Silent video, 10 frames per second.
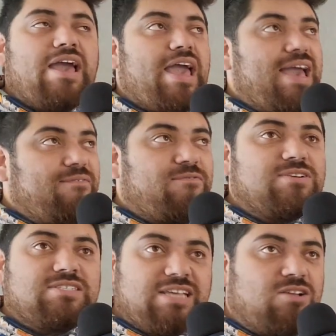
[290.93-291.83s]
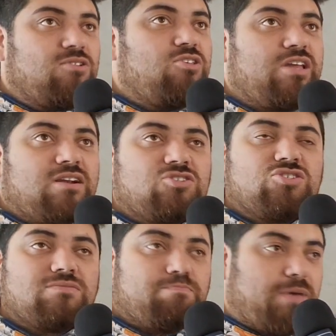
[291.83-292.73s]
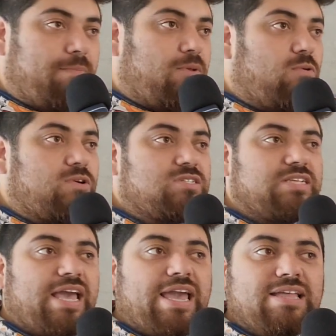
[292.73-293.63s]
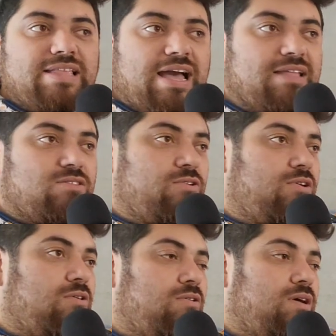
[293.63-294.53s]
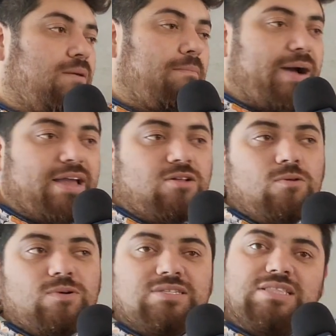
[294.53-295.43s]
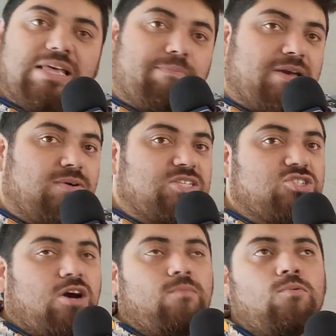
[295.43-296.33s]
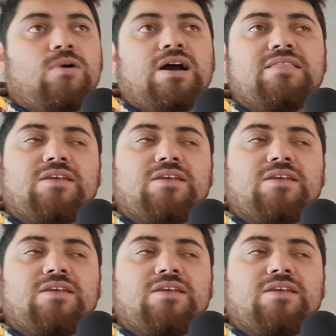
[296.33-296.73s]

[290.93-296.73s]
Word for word: every single year, people were saying that, you know, uh, Michael was sleeping with someone.